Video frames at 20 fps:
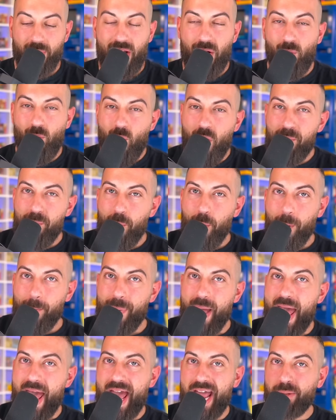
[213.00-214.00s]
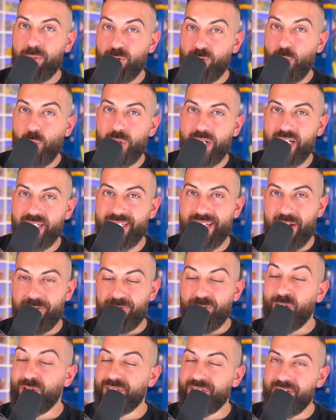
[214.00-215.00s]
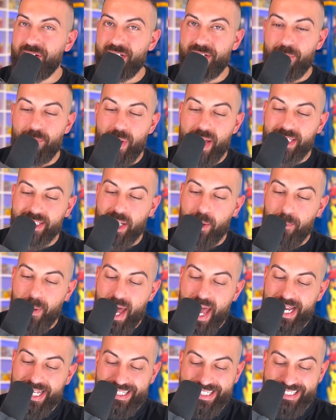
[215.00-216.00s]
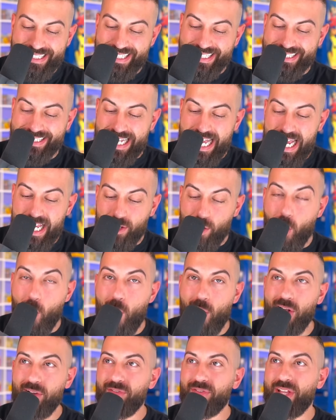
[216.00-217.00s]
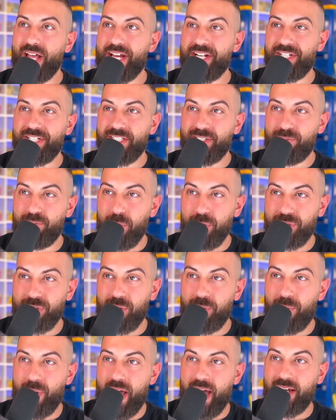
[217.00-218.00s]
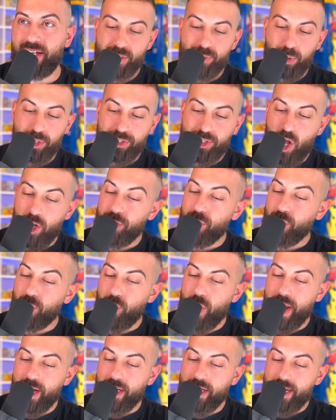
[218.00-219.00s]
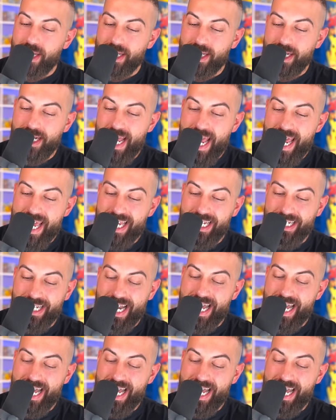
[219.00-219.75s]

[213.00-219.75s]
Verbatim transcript: So I got one more pack before we get to that first edition base set pack. This is a Call of Legends booster pack. This one's also graded in an 8.